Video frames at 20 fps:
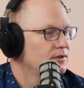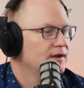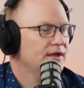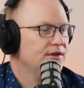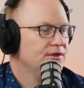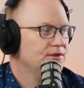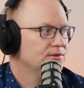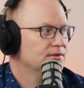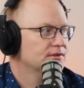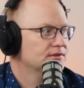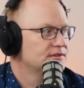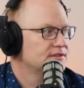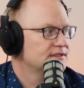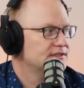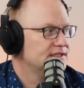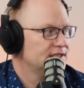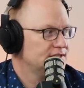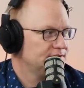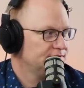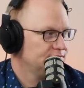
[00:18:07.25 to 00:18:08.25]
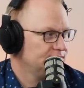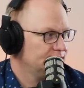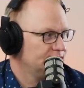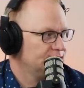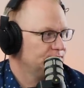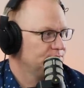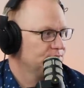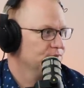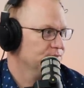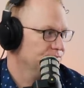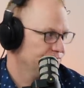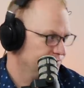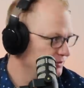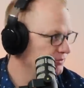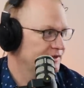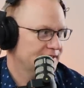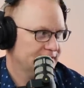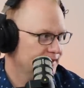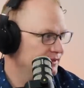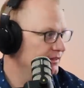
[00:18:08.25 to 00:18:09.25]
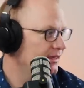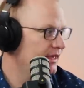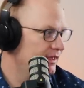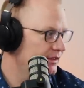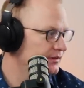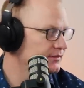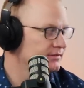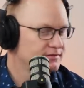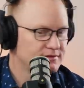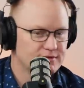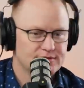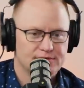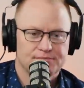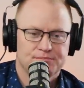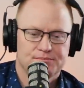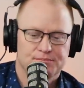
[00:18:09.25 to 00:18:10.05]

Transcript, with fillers: Right. You were successfully pre- preventing that right. to